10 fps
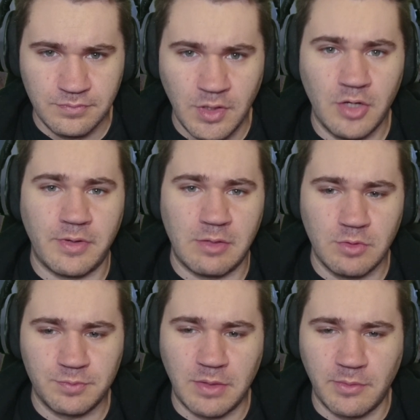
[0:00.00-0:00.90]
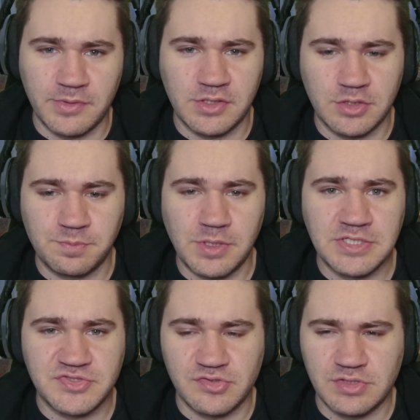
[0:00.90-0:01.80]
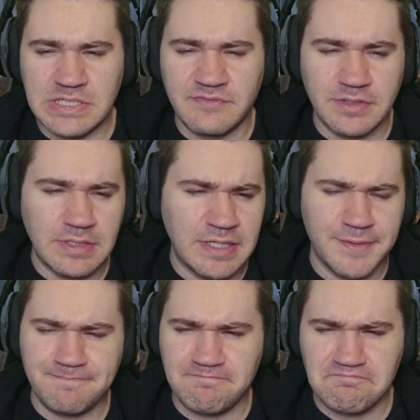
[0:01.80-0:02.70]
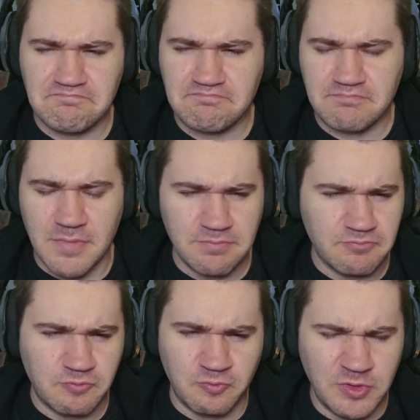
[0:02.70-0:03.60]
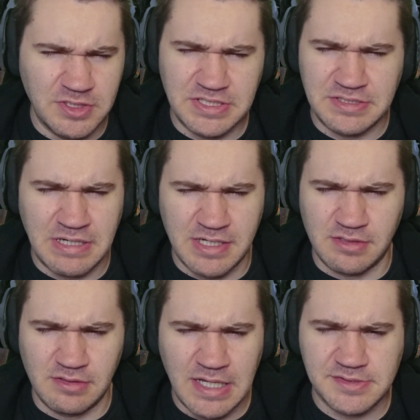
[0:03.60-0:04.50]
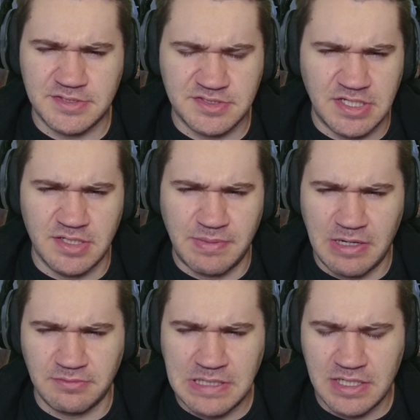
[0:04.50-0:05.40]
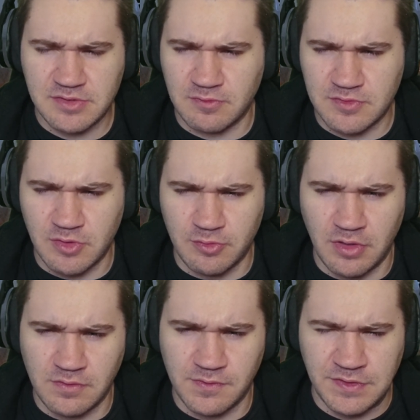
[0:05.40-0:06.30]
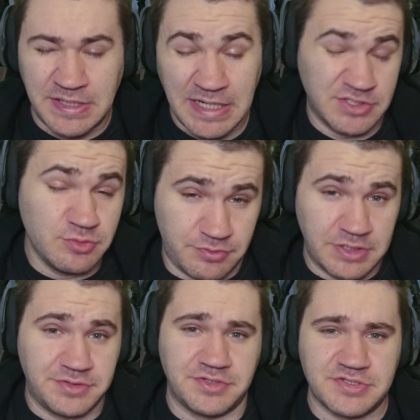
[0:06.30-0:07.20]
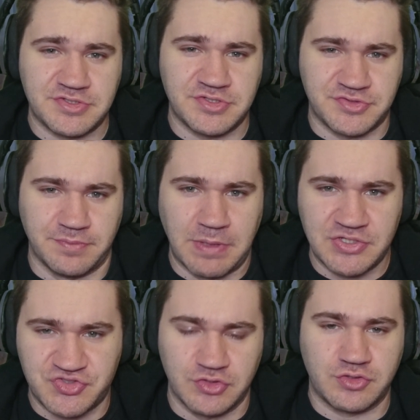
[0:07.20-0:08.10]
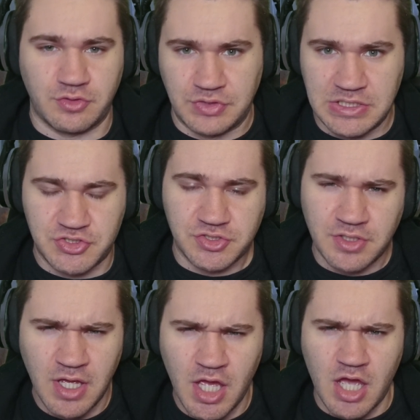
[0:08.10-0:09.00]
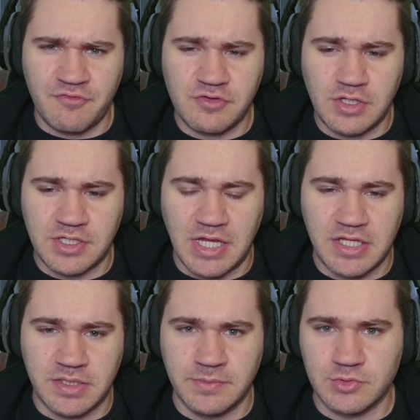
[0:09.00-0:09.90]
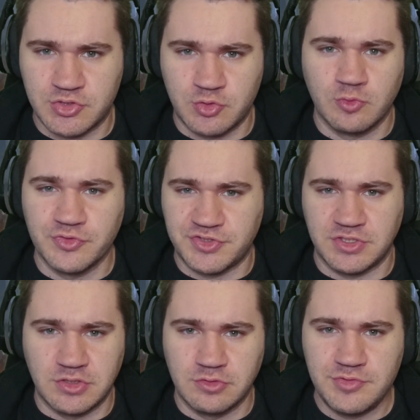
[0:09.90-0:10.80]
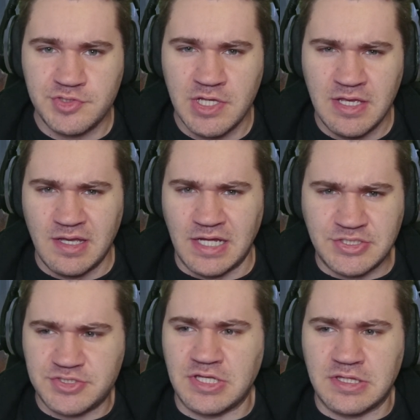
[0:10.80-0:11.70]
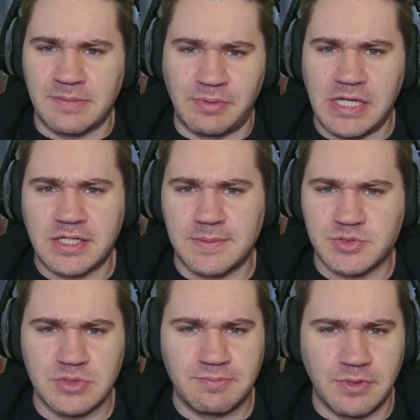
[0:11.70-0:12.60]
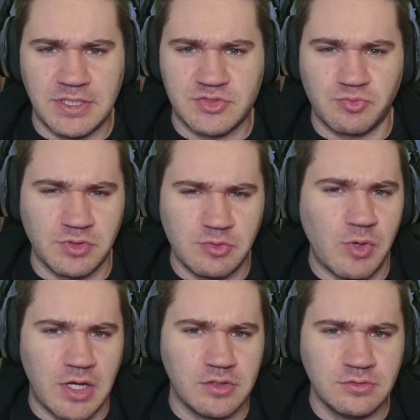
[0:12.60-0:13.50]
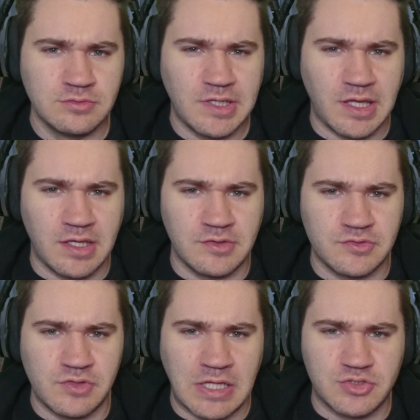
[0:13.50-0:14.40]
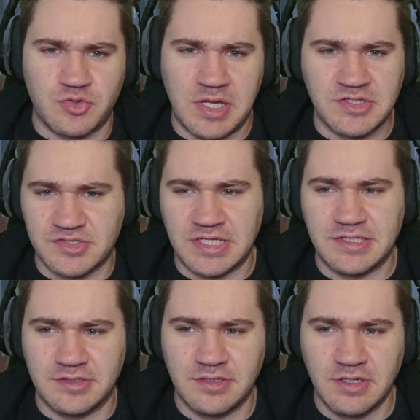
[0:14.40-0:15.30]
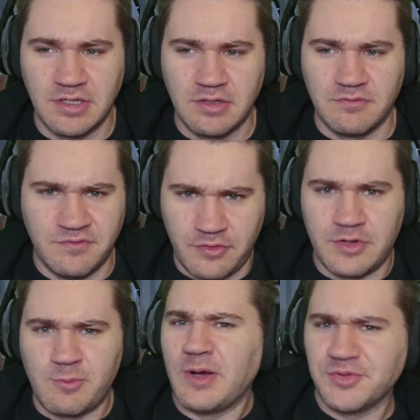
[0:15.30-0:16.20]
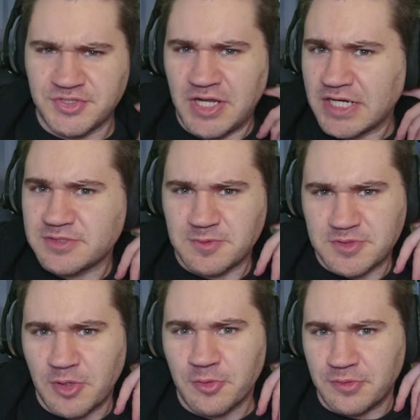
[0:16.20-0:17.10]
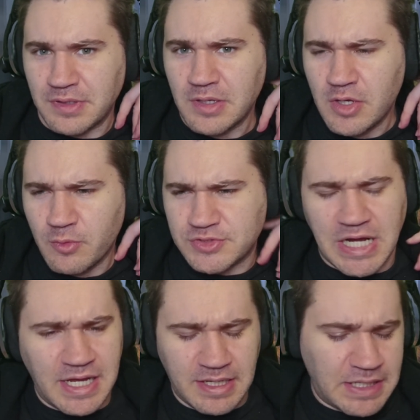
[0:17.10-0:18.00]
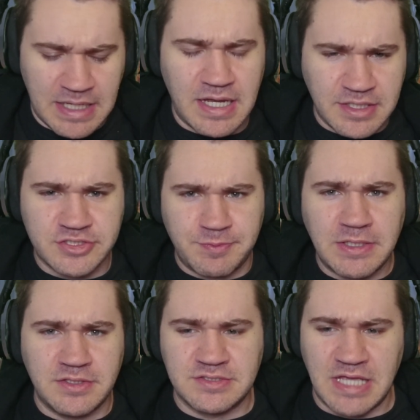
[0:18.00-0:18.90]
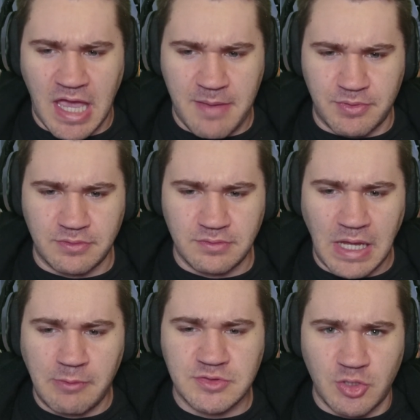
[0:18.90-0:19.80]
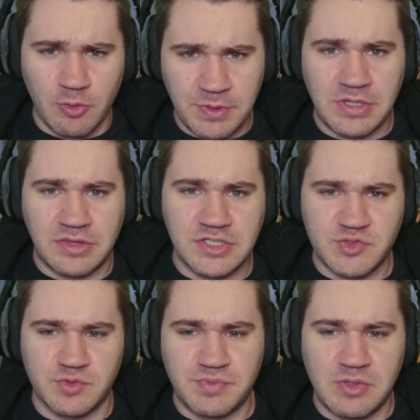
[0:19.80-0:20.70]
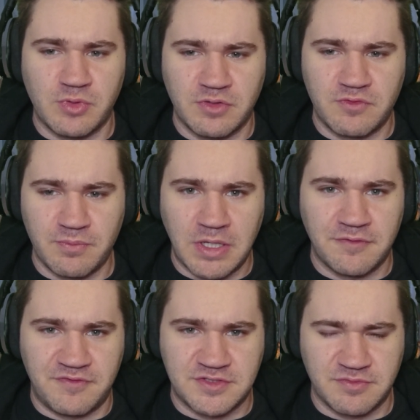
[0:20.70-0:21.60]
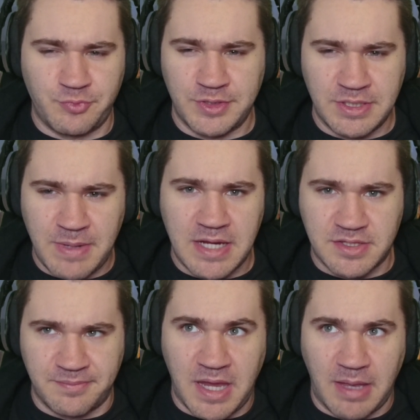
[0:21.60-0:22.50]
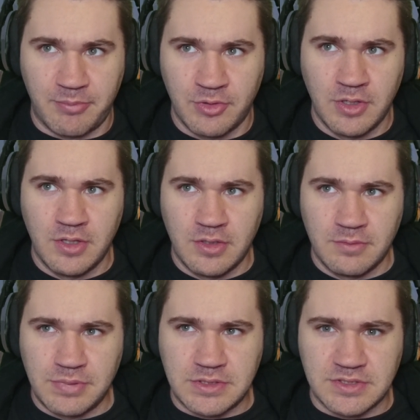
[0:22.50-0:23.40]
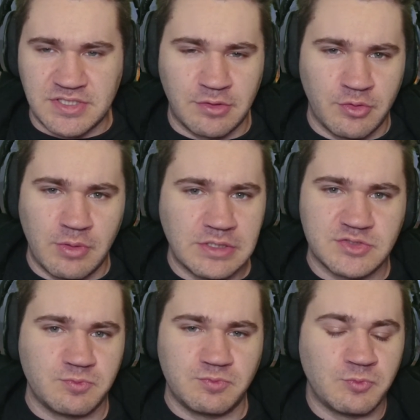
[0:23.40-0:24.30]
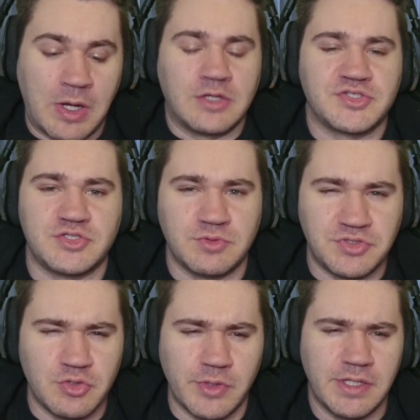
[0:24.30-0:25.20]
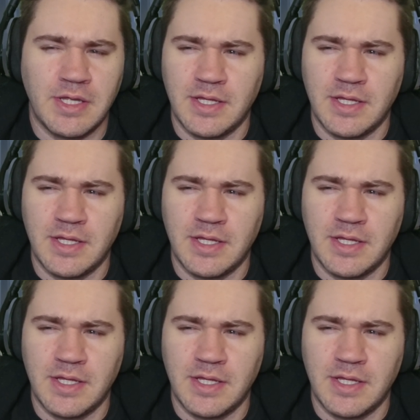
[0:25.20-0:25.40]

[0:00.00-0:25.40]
Alright, well, probably a good place to leave it. Really not a lot to say about Nacht der Untoten other than I do think that this is the best incarnation. I feel like I had the most tools to use. I just think that Black Ops 3 plays really well, and that translated very well to Nacht der Untoten, which I expected to happen. I was hoping that this would be one of the benefits of bringing back the map, because I don't know why else you would do it.